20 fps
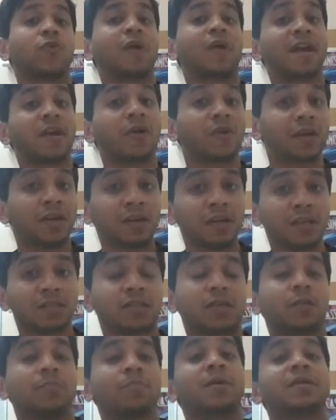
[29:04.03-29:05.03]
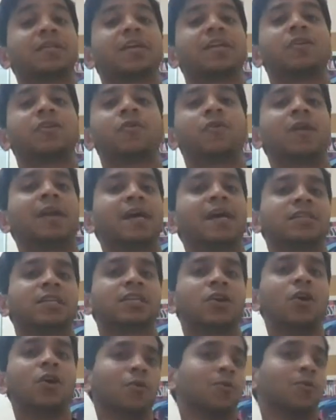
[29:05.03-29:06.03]
tried out industry, but then you realized
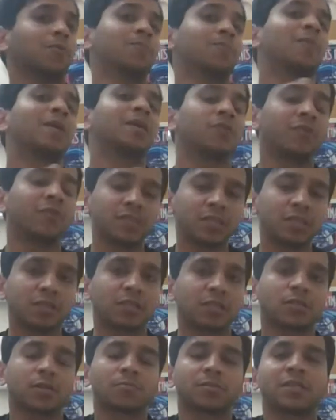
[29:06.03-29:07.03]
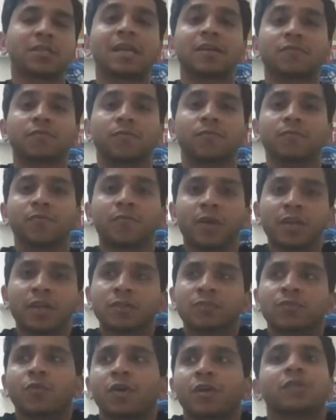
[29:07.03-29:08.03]
that oh, but research is something that
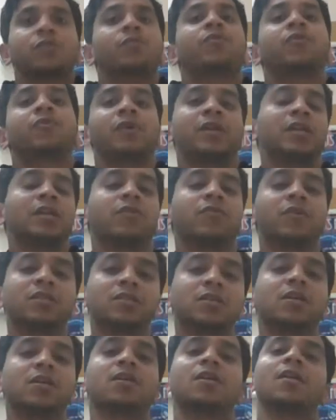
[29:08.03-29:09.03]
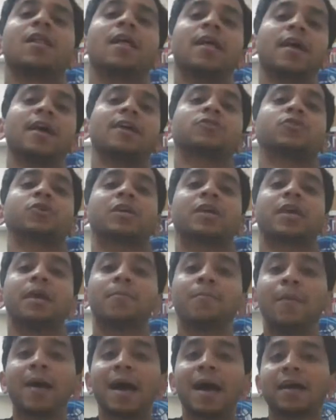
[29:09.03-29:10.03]
is what you were really interested in. So you
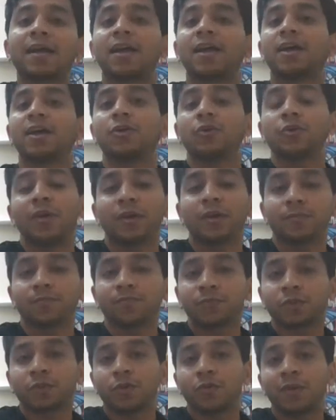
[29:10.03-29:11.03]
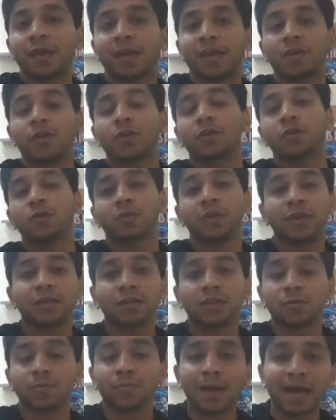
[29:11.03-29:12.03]
came back, you you like you know you
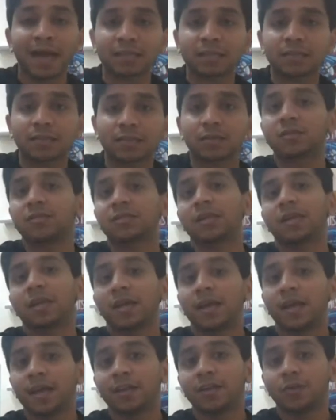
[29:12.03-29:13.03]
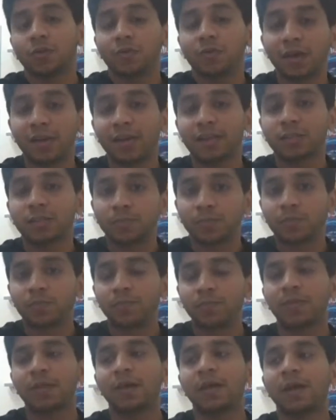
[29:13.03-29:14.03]
did the masters, and you really ex-
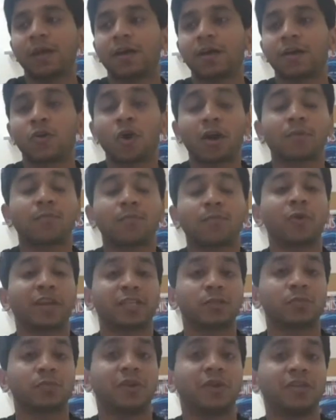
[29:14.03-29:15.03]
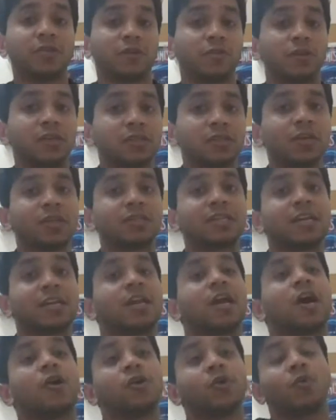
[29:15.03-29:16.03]
uh, got more experience in research, and
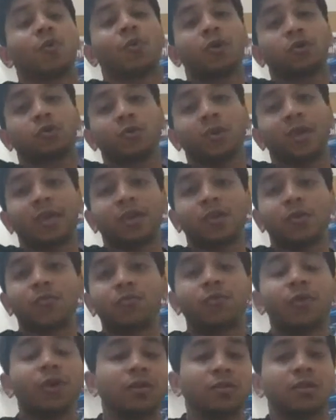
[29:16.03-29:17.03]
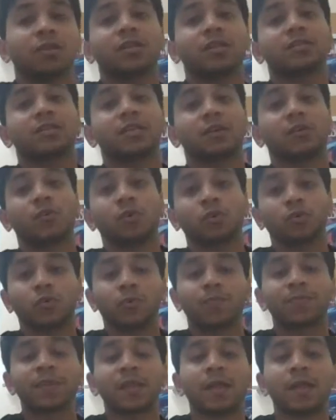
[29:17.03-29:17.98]
now you want to like you know further this and go to